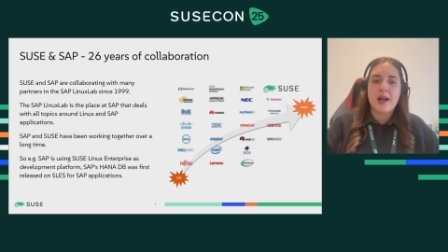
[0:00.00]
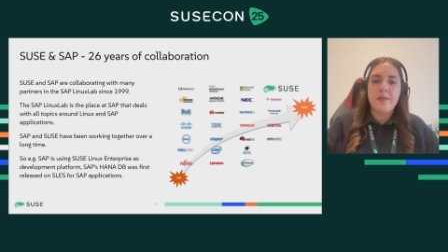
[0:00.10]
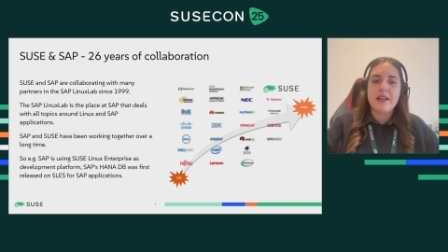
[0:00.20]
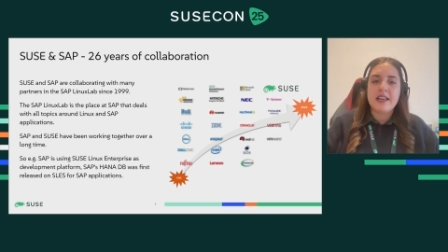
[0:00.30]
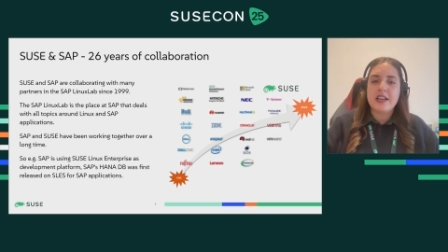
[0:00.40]

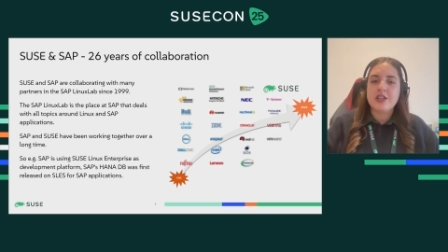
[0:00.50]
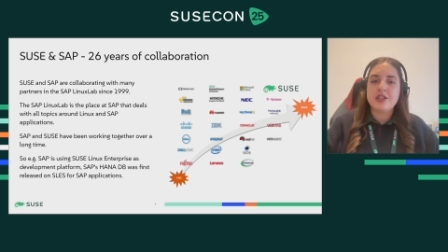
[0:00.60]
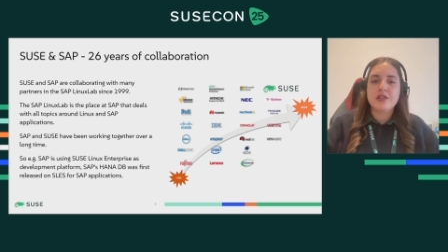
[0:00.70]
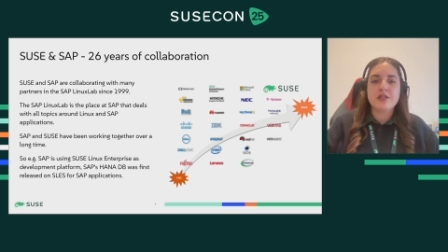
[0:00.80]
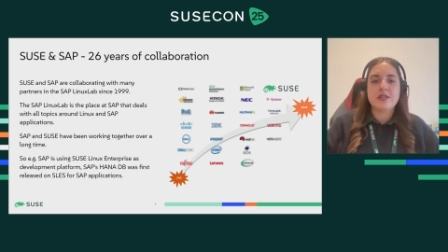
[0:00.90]

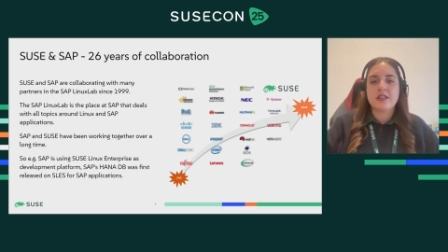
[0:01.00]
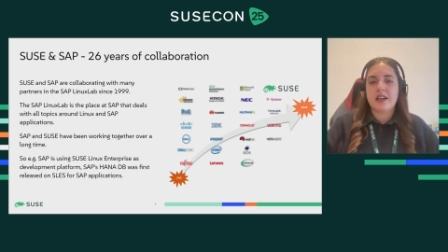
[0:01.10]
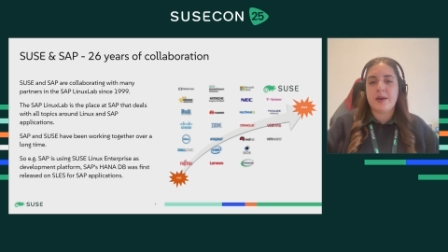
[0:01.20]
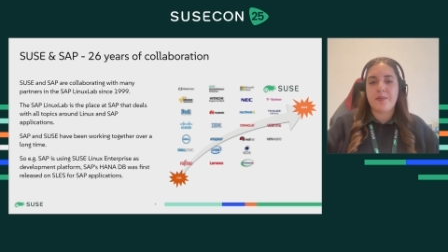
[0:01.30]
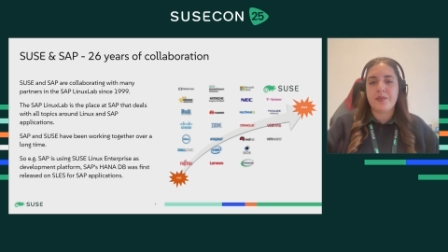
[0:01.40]
applications,
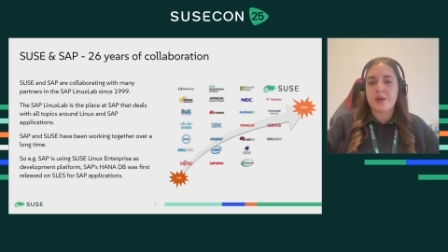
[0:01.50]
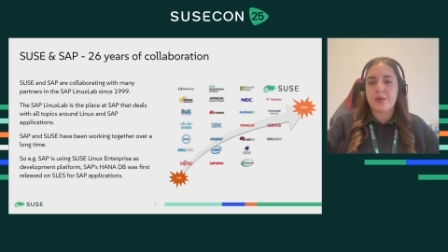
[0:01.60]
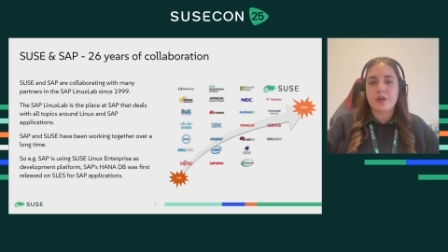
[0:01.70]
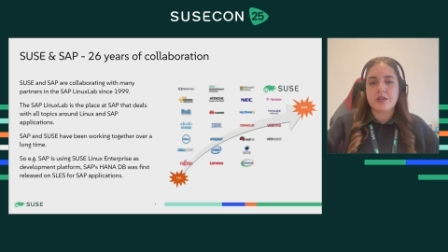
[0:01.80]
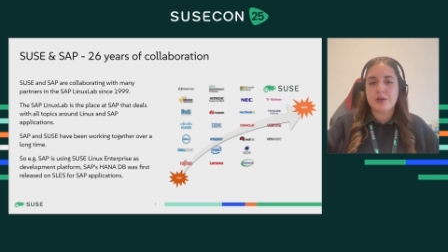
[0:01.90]

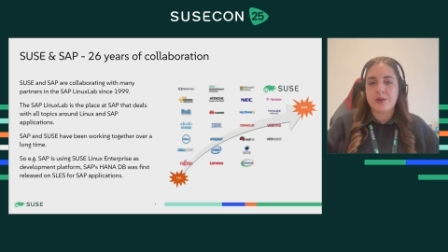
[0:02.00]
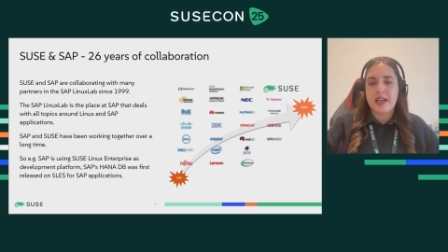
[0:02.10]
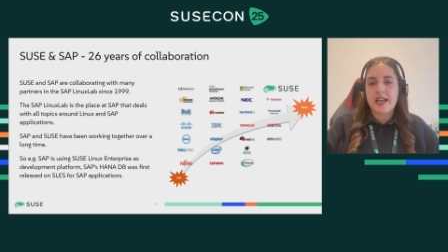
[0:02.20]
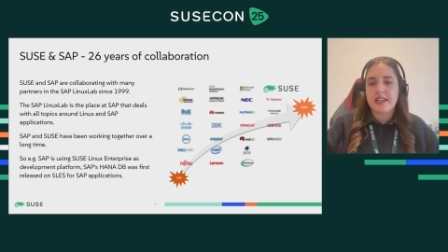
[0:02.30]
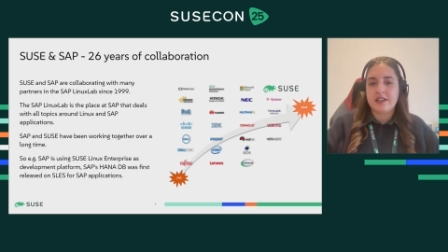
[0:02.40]
was
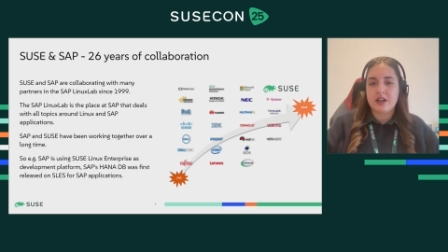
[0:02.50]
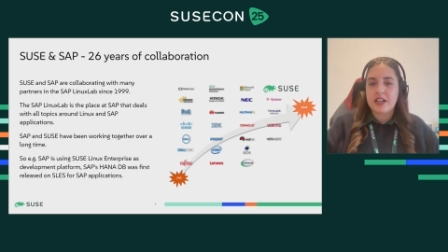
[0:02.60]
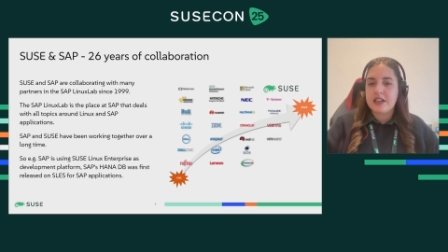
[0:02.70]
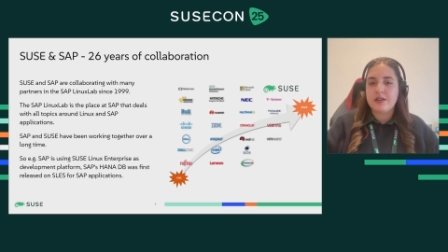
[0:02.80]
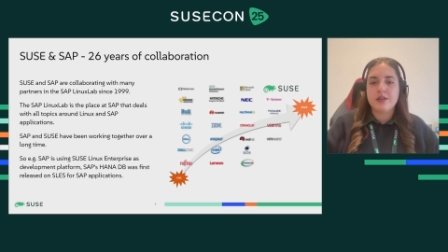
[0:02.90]
created on
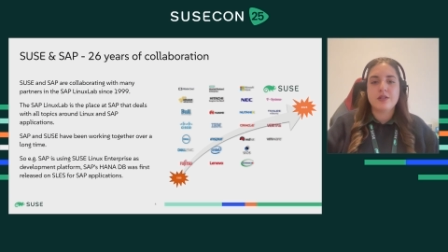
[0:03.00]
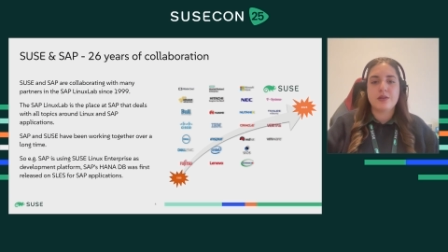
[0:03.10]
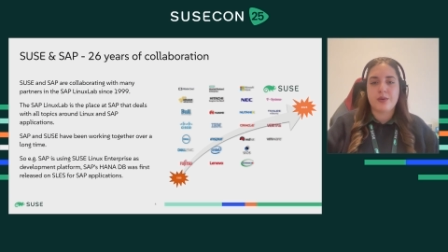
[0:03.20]
Linux,